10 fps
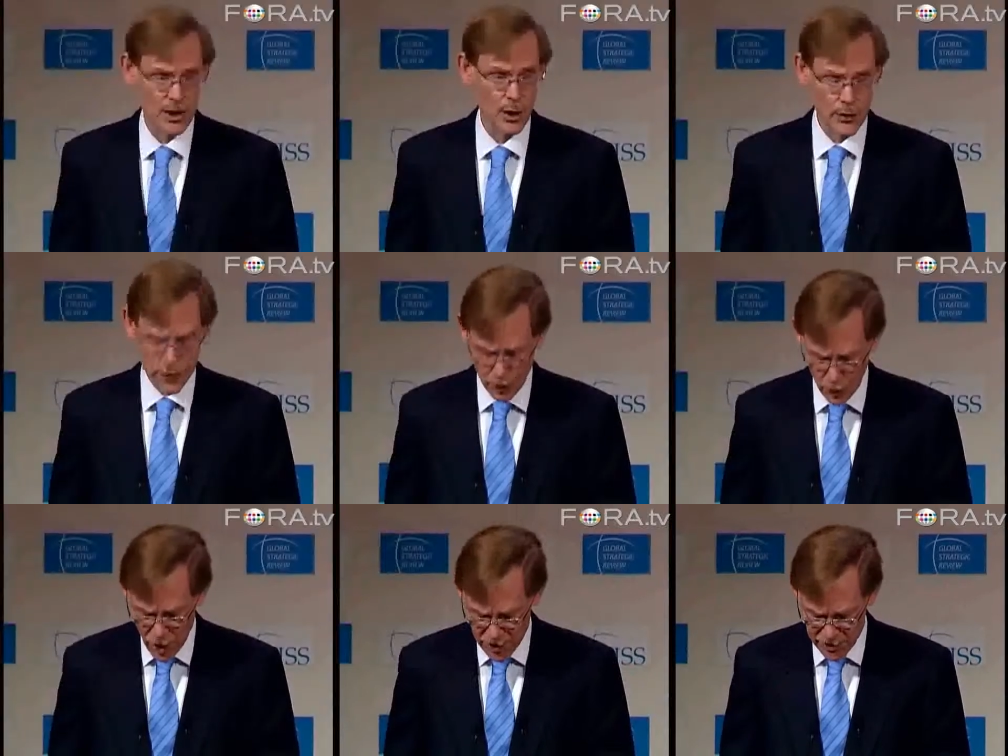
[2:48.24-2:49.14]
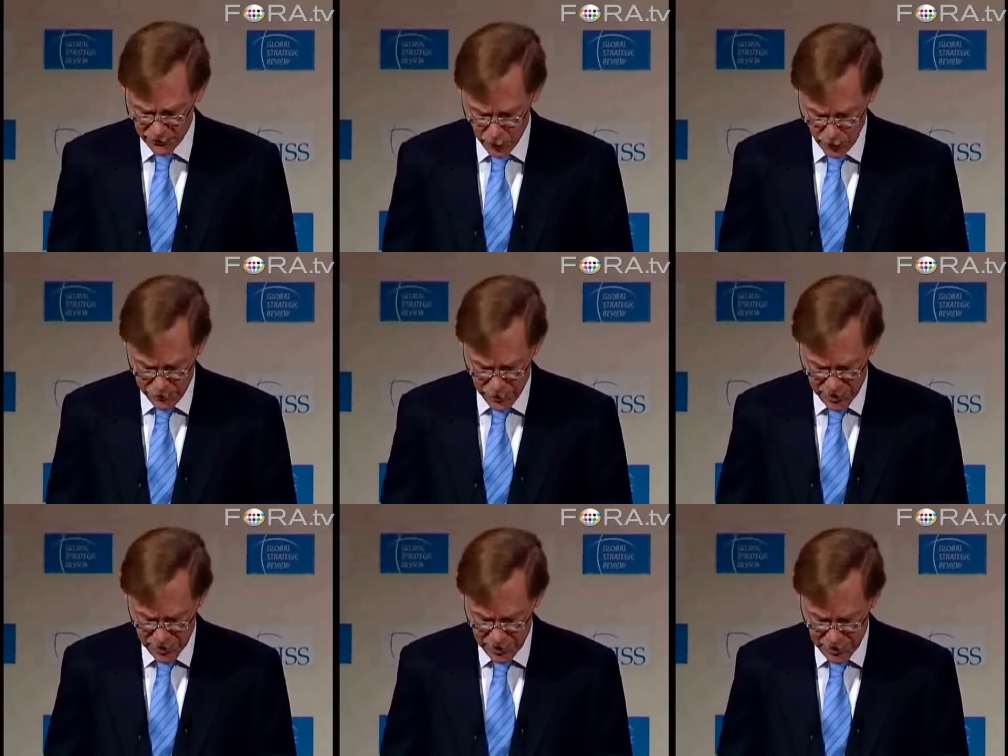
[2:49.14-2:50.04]
can lower the costs of doing
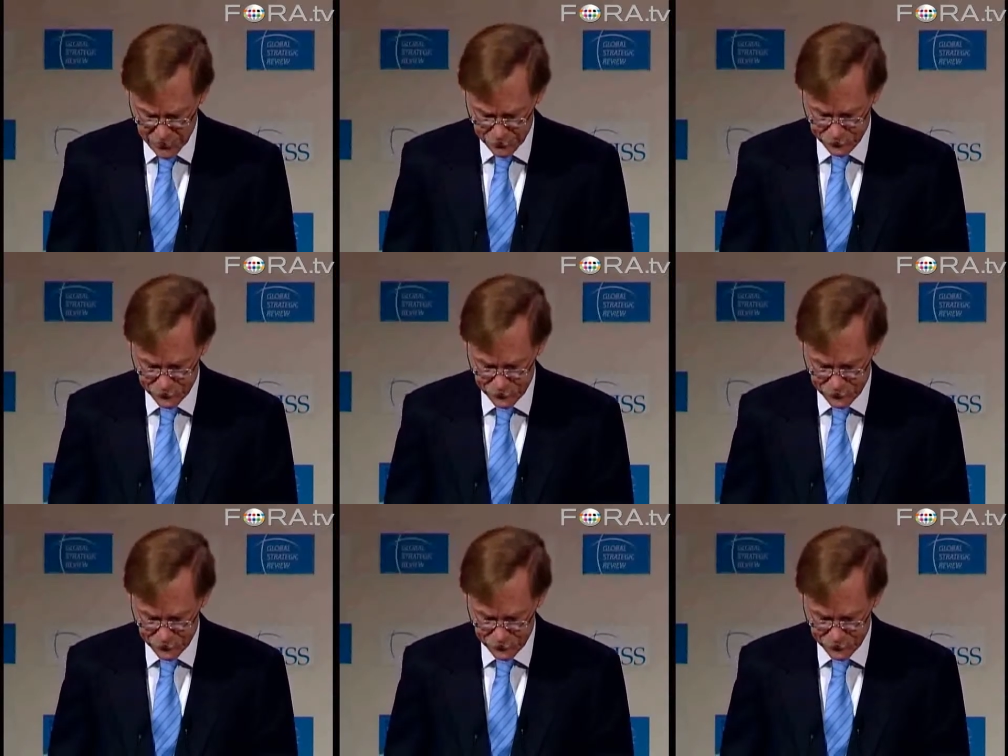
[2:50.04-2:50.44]
business.